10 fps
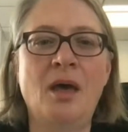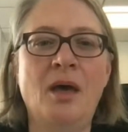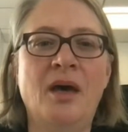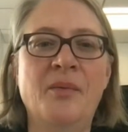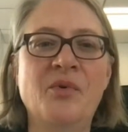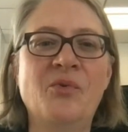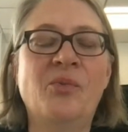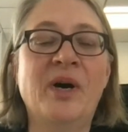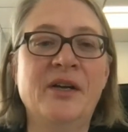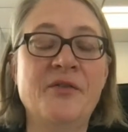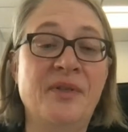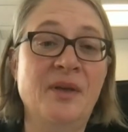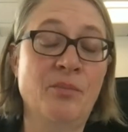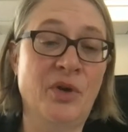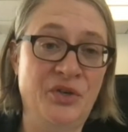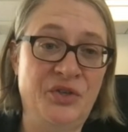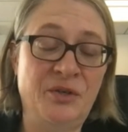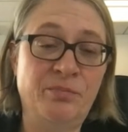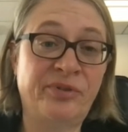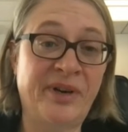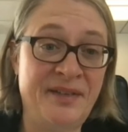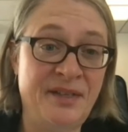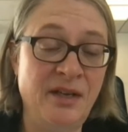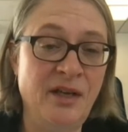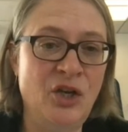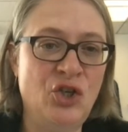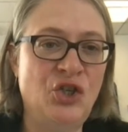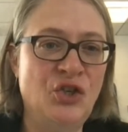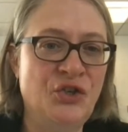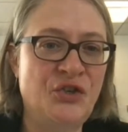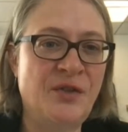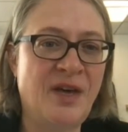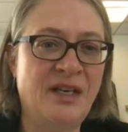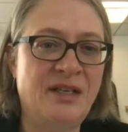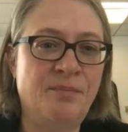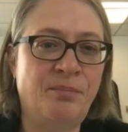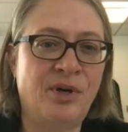One of the most pressing issues that